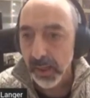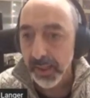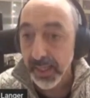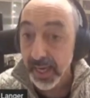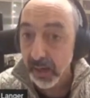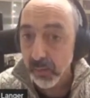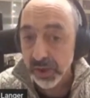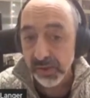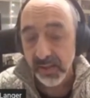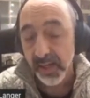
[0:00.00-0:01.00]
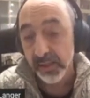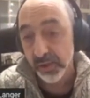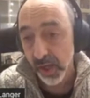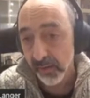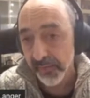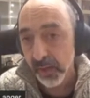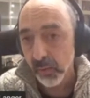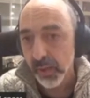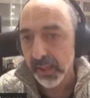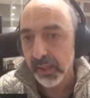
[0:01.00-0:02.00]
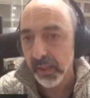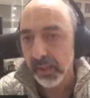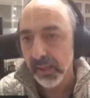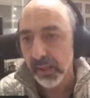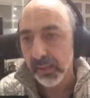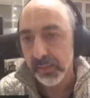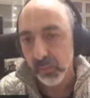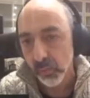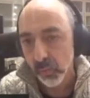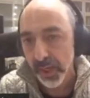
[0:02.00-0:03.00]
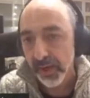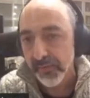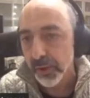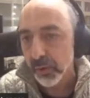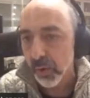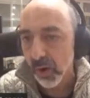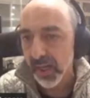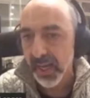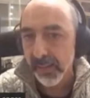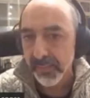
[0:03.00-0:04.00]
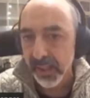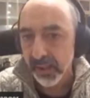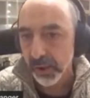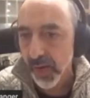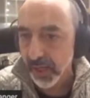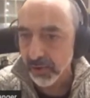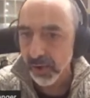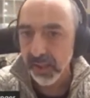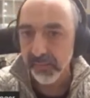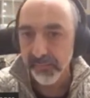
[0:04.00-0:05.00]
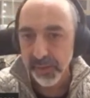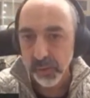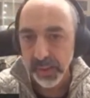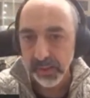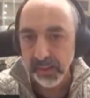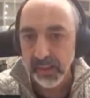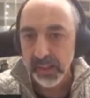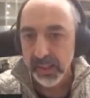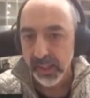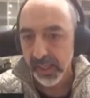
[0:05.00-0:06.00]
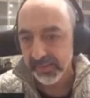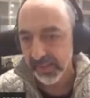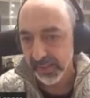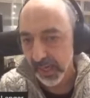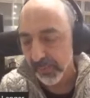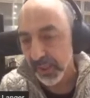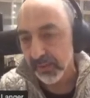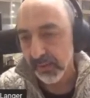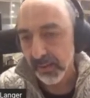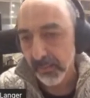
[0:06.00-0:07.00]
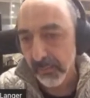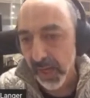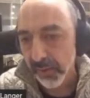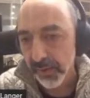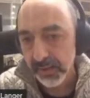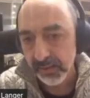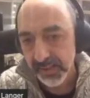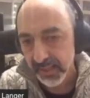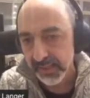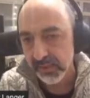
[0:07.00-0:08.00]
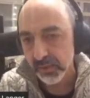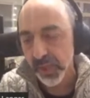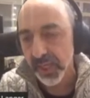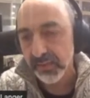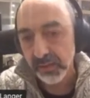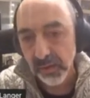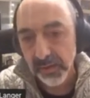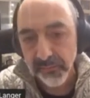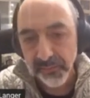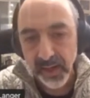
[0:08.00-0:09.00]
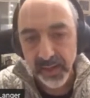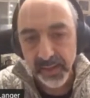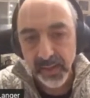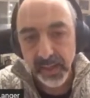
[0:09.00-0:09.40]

In languages like Java, where whenever you call a lambda, you're actually invoking a dynamic method that is created on the fly.